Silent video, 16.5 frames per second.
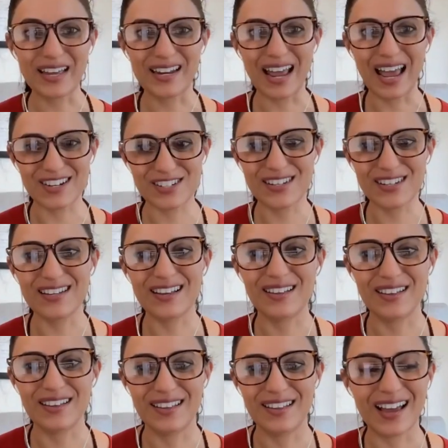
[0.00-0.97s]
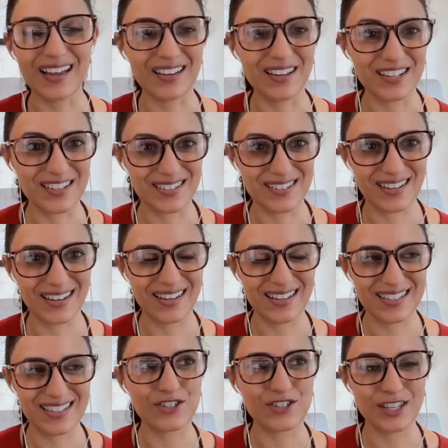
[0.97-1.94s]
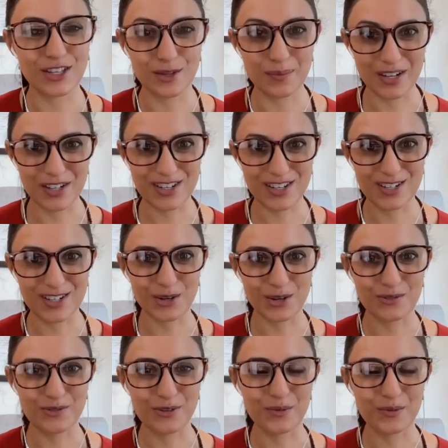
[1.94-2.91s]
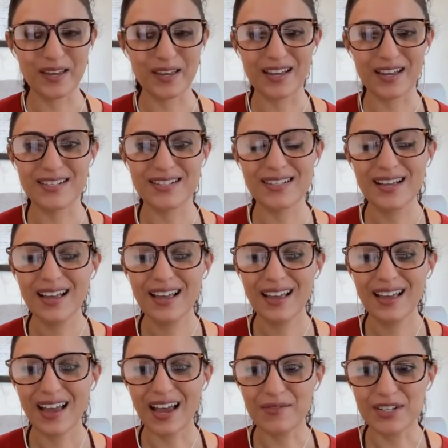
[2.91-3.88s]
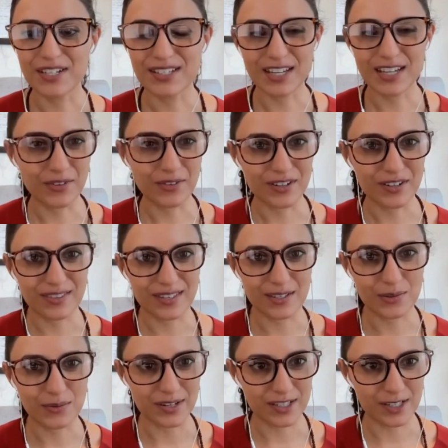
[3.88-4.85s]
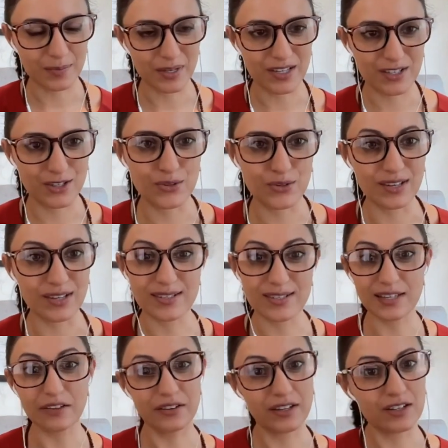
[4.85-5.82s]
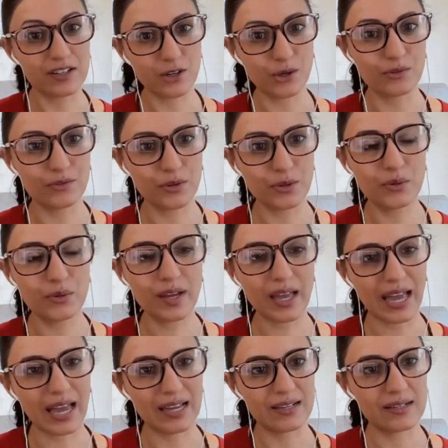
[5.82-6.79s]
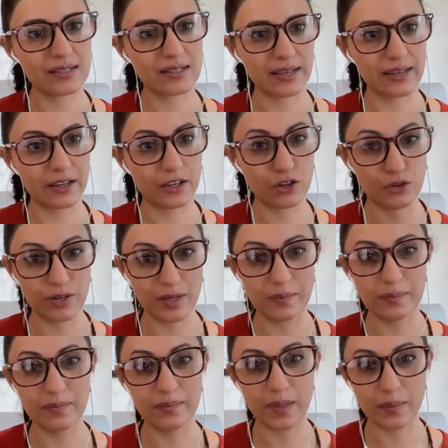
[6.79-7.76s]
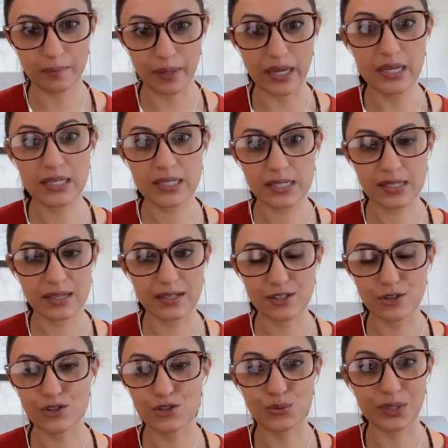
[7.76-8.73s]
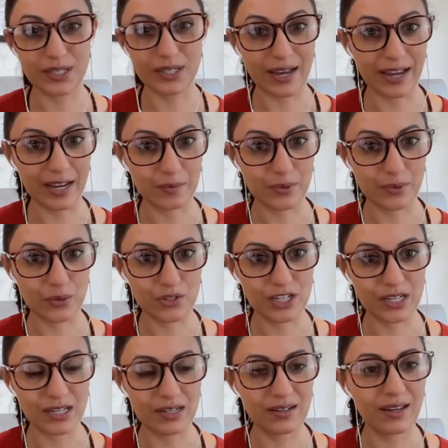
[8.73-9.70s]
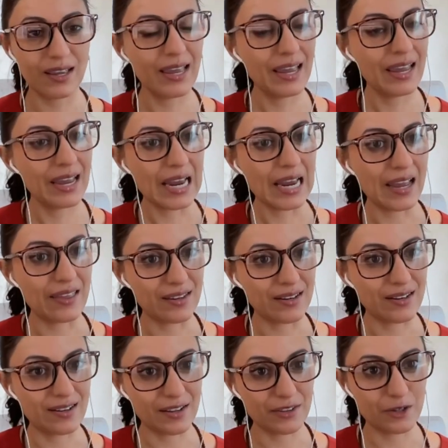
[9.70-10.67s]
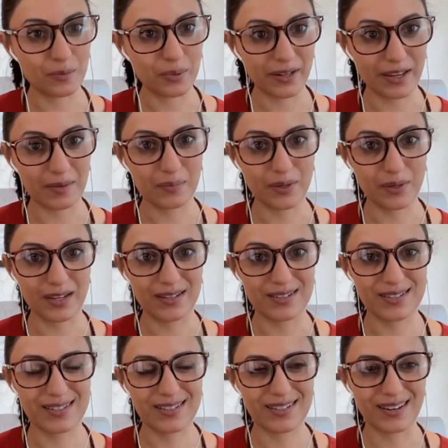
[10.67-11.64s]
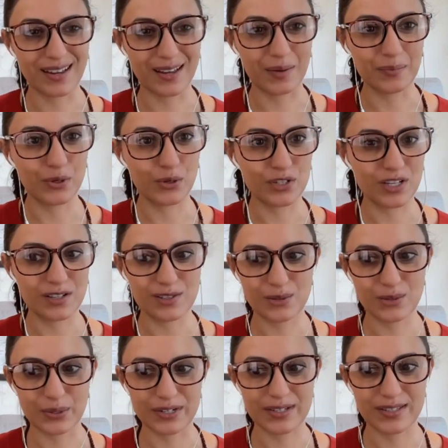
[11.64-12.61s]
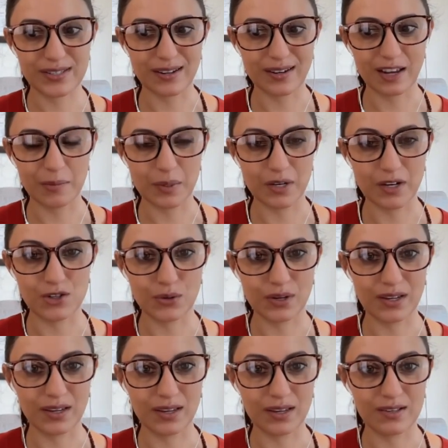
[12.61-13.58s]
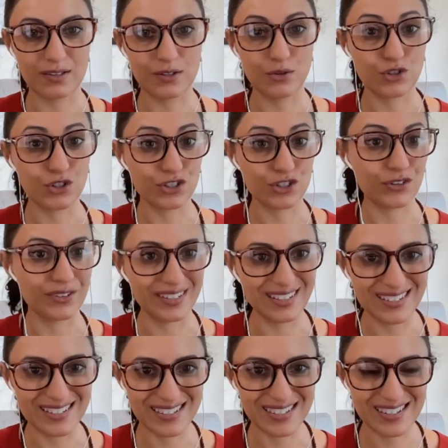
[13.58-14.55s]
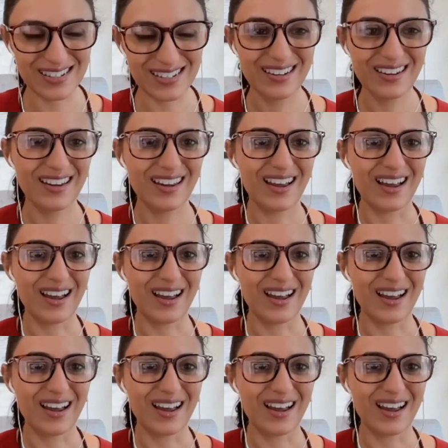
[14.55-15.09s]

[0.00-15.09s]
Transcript: And actually, yeah, it's interesting you mentioned tofu, because I've discovered these recipes using silken tofu as like a cream base. And so it's really high in protein. And then another plant-based protein source that I've been enjoying is nutritional yeast.